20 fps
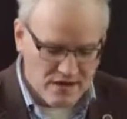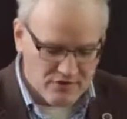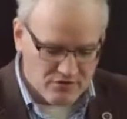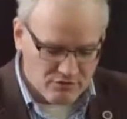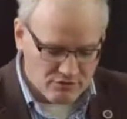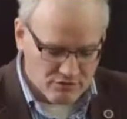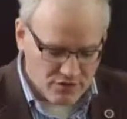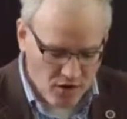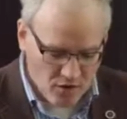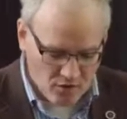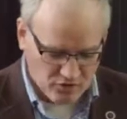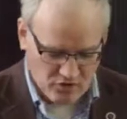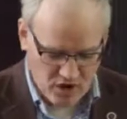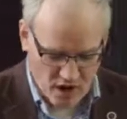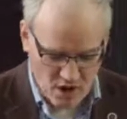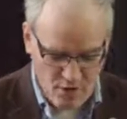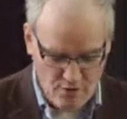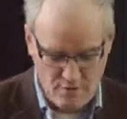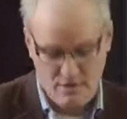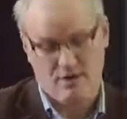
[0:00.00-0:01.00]
we do not
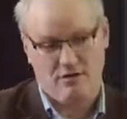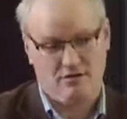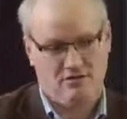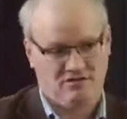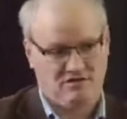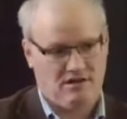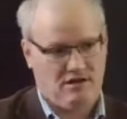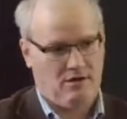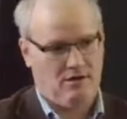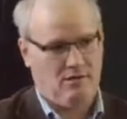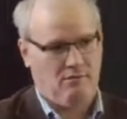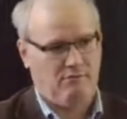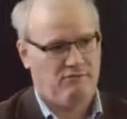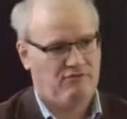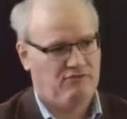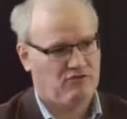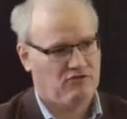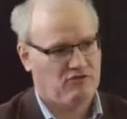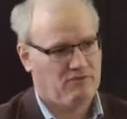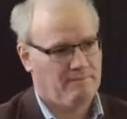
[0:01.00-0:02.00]
own
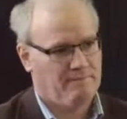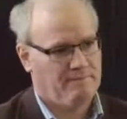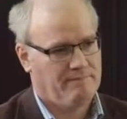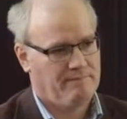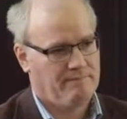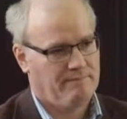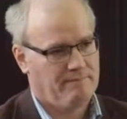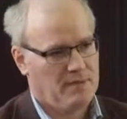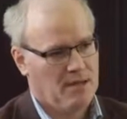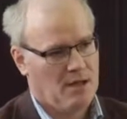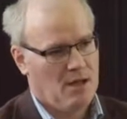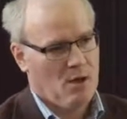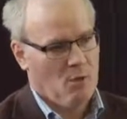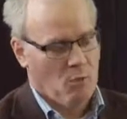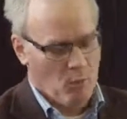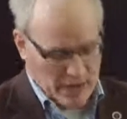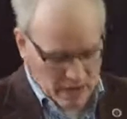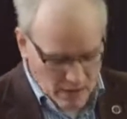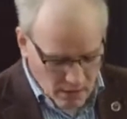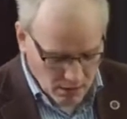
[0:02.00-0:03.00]
ourselves.
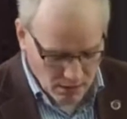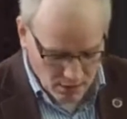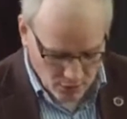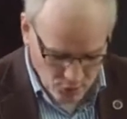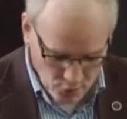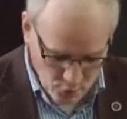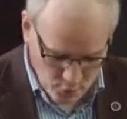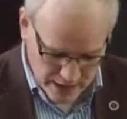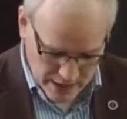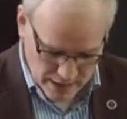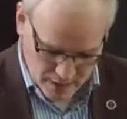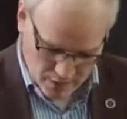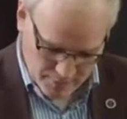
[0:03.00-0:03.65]
We are who we